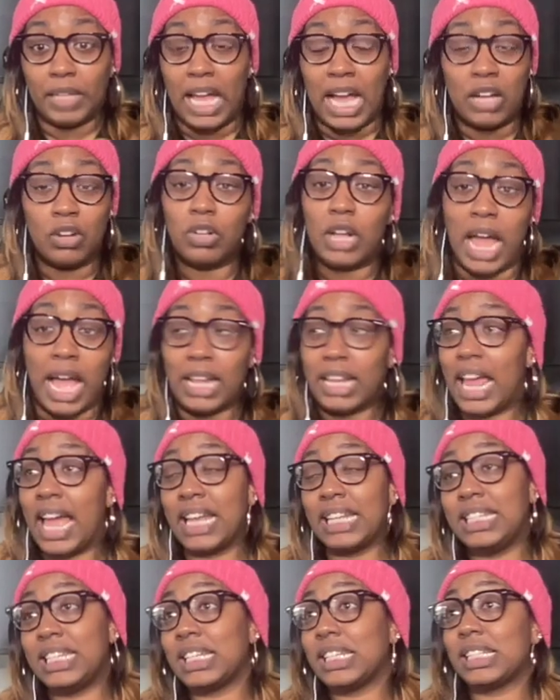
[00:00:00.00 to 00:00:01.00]
I don't I,
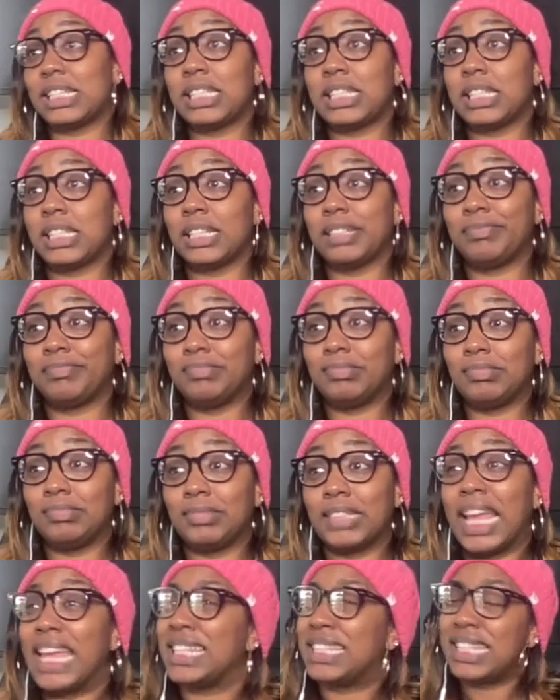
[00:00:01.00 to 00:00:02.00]
I just
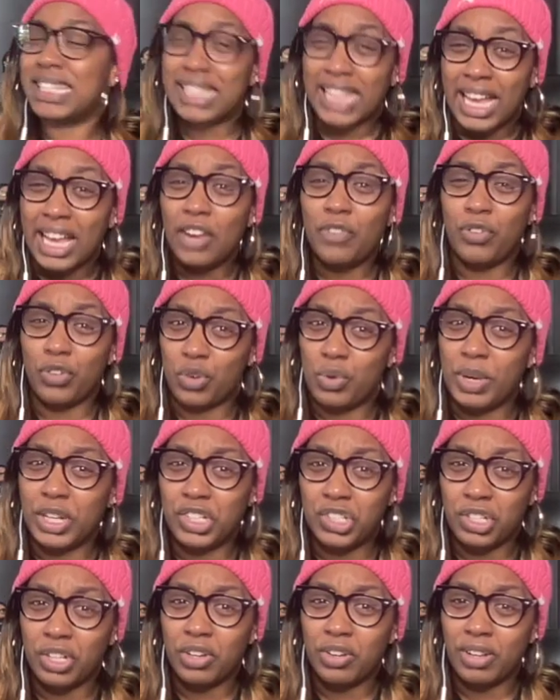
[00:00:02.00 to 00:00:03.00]
is it time for Queen
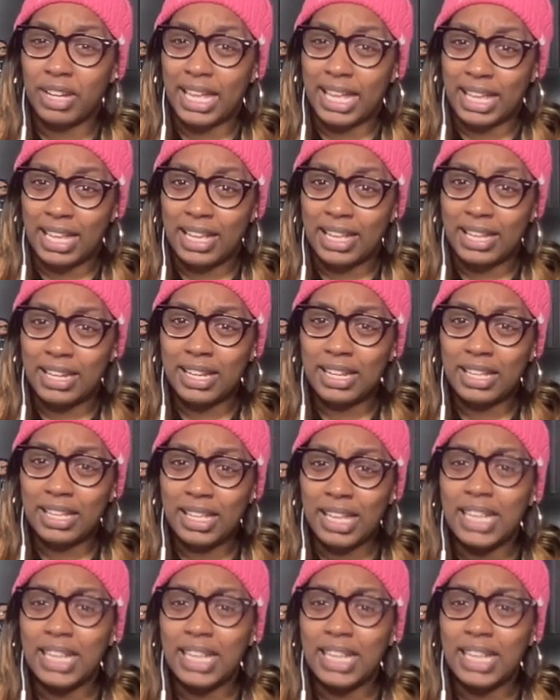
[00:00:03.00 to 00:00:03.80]
Sugar to end?